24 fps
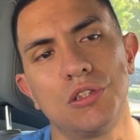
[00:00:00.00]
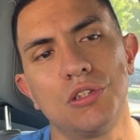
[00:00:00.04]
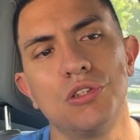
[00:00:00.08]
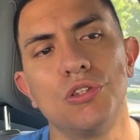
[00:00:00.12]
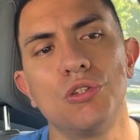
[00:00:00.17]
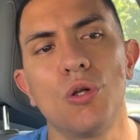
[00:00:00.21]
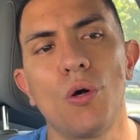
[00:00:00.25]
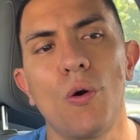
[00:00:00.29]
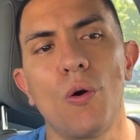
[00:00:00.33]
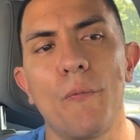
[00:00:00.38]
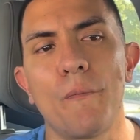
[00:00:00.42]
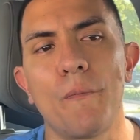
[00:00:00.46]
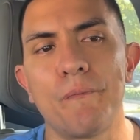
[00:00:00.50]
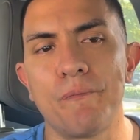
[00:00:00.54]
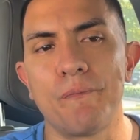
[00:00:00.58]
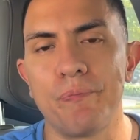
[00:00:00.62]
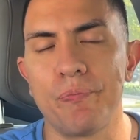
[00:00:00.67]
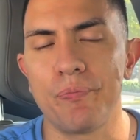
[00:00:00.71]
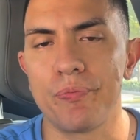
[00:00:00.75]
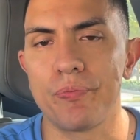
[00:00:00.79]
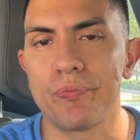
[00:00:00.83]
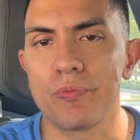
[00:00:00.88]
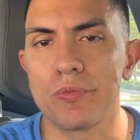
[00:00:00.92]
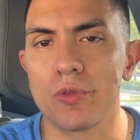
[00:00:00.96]
you know,
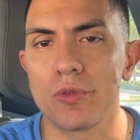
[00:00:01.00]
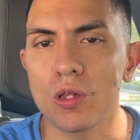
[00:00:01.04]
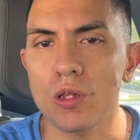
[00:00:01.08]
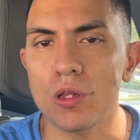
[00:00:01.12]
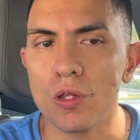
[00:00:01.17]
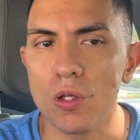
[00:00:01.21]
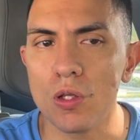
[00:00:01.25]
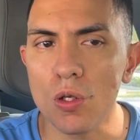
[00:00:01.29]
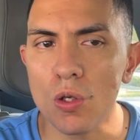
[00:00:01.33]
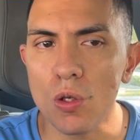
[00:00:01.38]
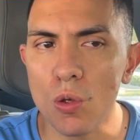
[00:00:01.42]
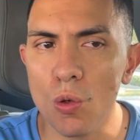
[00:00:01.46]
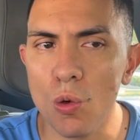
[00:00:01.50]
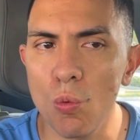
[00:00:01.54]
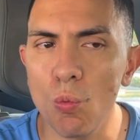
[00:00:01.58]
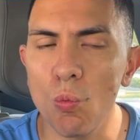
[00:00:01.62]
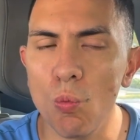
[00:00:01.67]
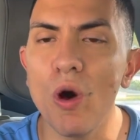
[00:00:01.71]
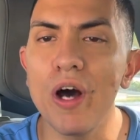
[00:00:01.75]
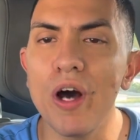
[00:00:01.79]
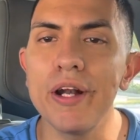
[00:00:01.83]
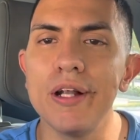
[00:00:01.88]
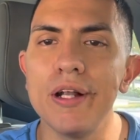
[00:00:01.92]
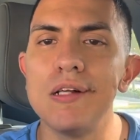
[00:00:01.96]

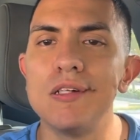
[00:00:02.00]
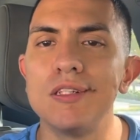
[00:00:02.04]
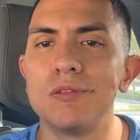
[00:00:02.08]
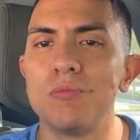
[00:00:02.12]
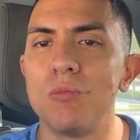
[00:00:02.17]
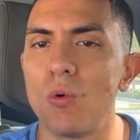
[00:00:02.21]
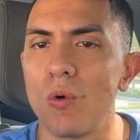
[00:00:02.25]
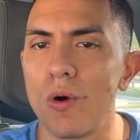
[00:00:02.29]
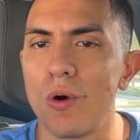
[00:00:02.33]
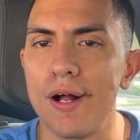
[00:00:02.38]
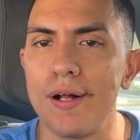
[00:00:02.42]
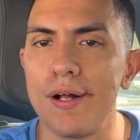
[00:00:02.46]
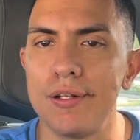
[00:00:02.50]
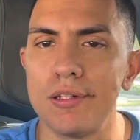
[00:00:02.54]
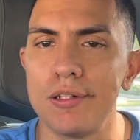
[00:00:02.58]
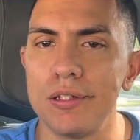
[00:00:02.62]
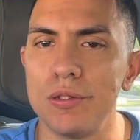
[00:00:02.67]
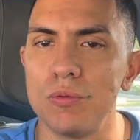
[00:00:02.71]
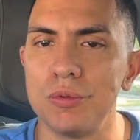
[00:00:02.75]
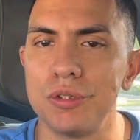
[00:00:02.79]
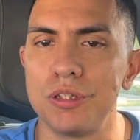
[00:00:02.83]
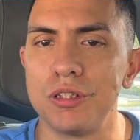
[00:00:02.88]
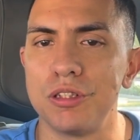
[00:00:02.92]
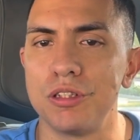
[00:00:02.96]
what is morality,
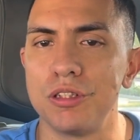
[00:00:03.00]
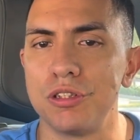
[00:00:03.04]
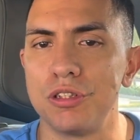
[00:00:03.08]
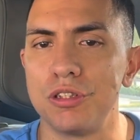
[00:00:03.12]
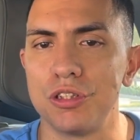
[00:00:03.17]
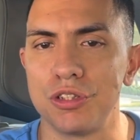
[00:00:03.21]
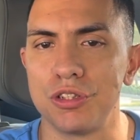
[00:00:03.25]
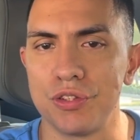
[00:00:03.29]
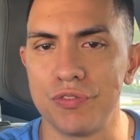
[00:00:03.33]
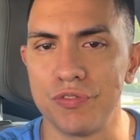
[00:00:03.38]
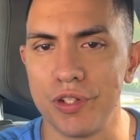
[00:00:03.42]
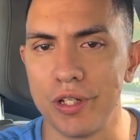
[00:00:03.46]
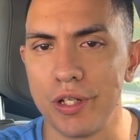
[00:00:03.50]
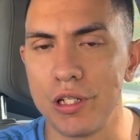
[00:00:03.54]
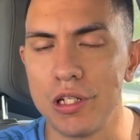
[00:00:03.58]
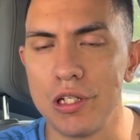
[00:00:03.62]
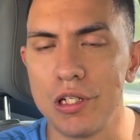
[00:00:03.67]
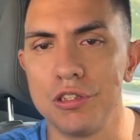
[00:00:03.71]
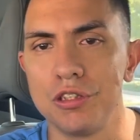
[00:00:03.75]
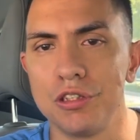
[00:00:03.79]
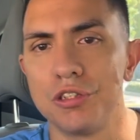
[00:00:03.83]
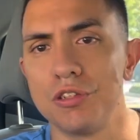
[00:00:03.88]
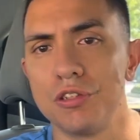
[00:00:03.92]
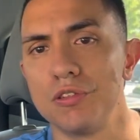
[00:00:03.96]
which is a
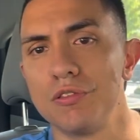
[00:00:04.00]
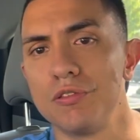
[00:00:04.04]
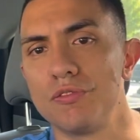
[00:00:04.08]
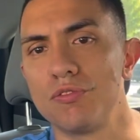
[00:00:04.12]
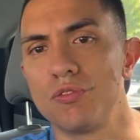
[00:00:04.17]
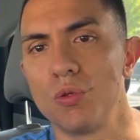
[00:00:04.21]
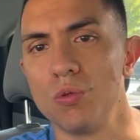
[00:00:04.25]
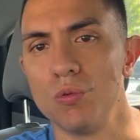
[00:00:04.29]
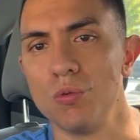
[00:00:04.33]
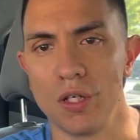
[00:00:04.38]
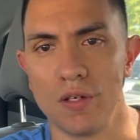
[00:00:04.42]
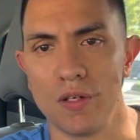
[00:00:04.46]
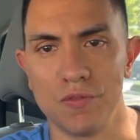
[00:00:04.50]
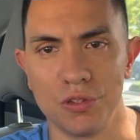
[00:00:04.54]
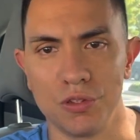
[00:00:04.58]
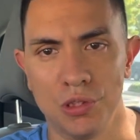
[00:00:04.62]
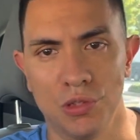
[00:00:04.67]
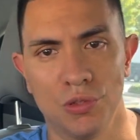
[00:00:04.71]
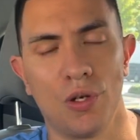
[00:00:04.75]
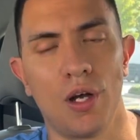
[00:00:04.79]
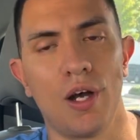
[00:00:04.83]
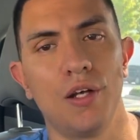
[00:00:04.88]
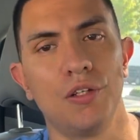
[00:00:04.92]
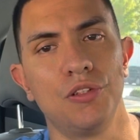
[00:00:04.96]
justification for whatever
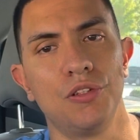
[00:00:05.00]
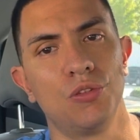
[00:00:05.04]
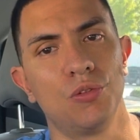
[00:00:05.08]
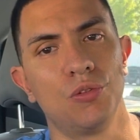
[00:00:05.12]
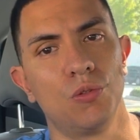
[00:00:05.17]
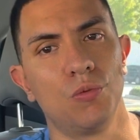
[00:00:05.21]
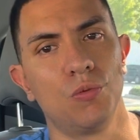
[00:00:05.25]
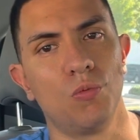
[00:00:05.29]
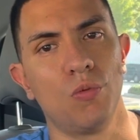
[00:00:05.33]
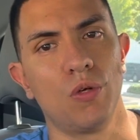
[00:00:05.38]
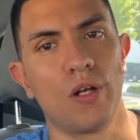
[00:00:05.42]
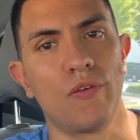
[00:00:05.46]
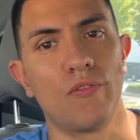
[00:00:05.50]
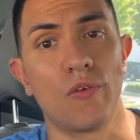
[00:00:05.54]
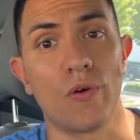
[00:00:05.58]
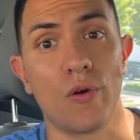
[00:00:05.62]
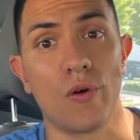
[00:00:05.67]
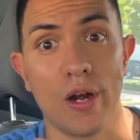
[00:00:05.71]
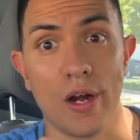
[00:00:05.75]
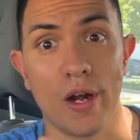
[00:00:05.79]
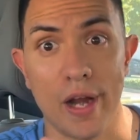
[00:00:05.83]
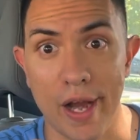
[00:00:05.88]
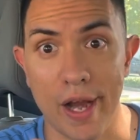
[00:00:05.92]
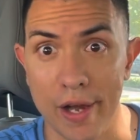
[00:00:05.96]
drives or
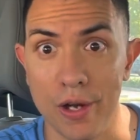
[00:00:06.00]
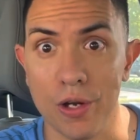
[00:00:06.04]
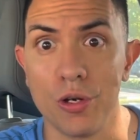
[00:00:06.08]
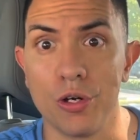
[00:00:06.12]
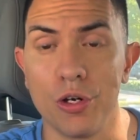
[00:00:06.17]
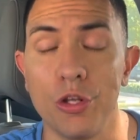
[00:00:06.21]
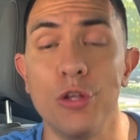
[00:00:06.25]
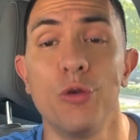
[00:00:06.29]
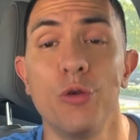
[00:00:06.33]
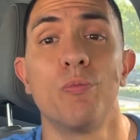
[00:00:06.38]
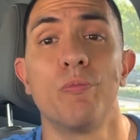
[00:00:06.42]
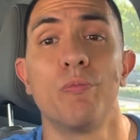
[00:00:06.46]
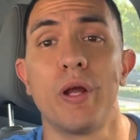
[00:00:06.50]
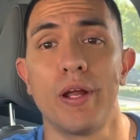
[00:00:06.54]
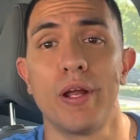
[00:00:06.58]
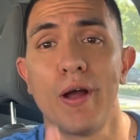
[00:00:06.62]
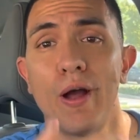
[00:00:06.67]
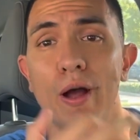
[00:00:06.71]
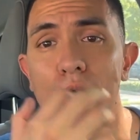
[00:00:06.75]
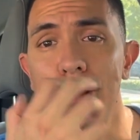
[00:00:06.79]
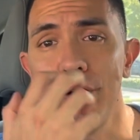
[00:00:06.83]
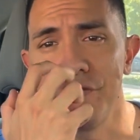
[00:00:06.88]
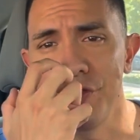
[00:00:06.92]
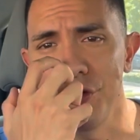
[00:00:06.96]
whatever anger you may
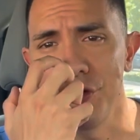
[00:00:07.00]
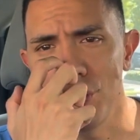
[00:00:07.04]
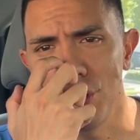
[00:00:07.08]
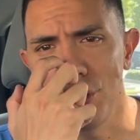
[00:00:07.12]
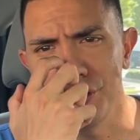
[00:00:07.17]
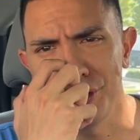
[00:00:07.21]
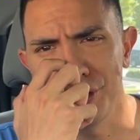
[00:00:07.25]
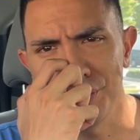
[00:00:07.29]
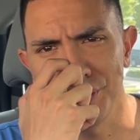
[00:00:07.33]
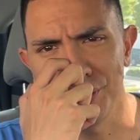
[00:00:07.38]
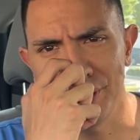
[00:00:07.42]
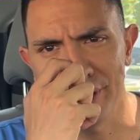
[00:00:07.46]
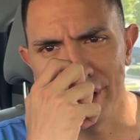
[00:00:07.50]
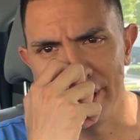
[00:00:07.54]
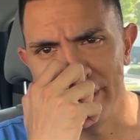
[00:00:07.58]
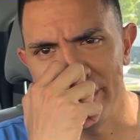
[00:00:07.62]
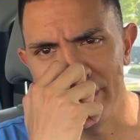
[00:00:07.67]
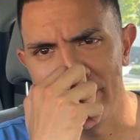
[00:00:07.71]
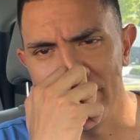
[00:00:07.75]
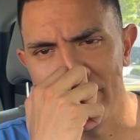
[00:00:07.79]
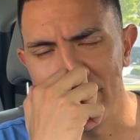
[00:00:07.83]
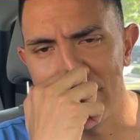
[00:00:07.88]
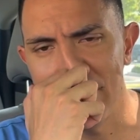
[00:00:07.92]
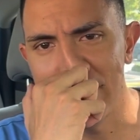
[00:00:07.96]
have. You know, as I was saying
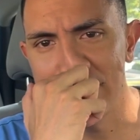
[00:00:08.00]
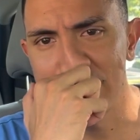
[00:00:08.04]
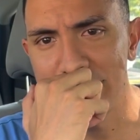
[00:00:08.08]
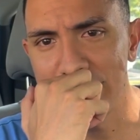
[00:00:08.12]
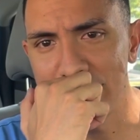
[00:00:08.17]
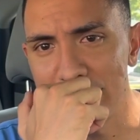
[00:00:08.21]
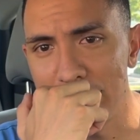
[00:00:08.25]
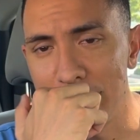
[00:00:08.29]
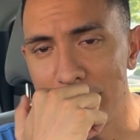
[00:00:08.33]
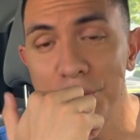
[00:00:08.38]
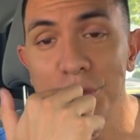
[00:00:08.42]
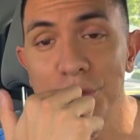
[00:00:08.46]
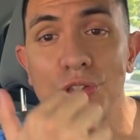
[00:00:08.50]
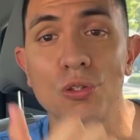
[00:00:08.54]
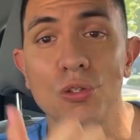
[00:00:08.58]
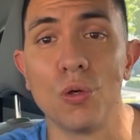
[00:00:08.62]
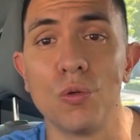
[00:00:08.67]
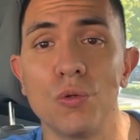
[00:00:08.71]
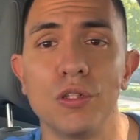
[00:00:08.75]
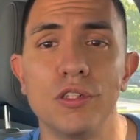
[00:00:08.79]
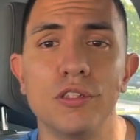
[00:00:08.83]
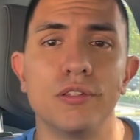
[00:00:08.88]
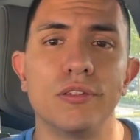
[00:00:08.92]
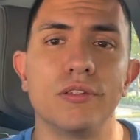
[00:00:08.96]
that the last
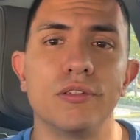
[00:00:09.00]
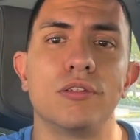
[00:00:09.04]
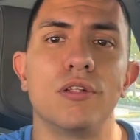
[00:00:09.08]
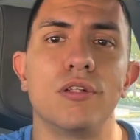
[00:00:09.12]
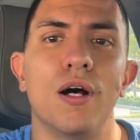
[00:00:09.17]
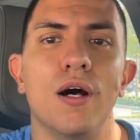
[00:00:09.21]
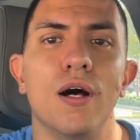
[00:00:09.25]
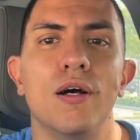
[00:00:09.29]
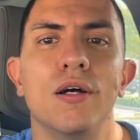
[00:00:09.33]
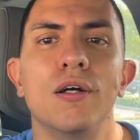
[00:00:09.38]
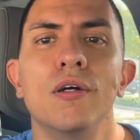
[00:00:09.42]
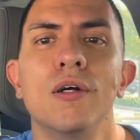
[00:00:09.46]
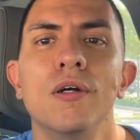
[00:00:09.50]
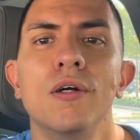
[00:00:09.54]
episode is that